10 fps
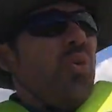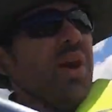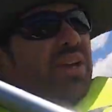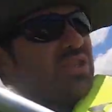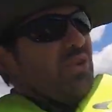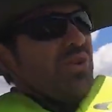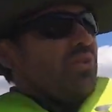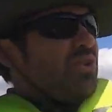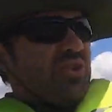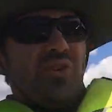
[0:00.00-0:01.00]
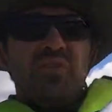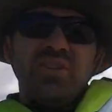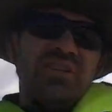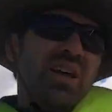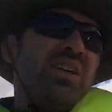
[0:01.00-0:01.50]
quick, so near the
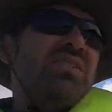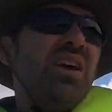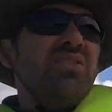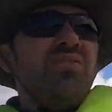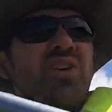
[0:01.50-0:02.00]
surface, and nice sized